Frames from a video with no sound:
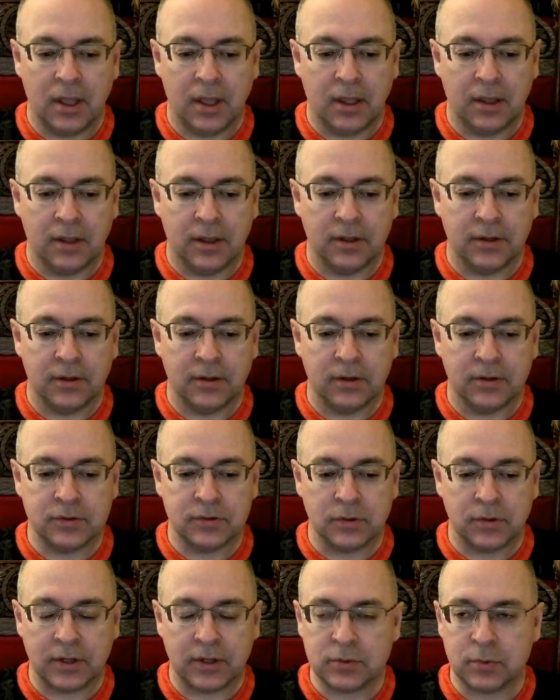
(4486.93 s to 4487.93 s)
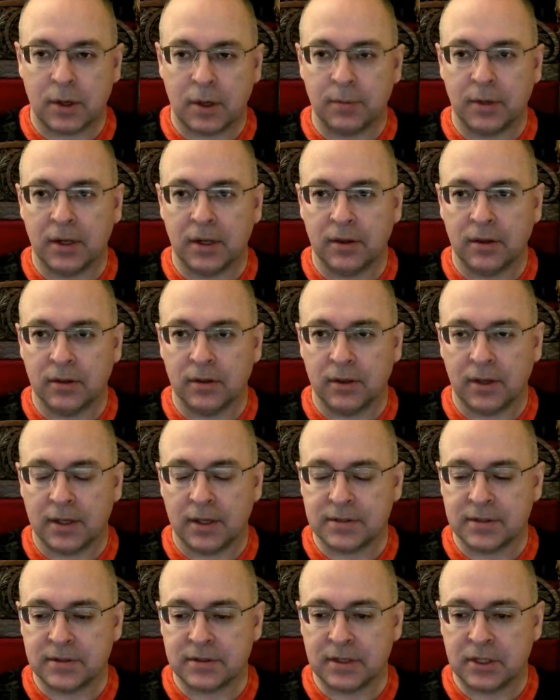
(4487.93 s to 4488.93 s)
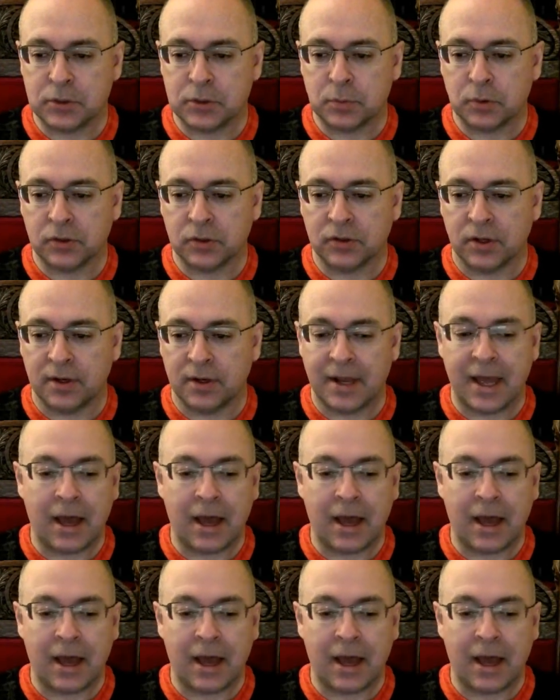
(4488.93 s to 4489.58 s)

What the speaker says: So that's why I'm getting the SSH book done now.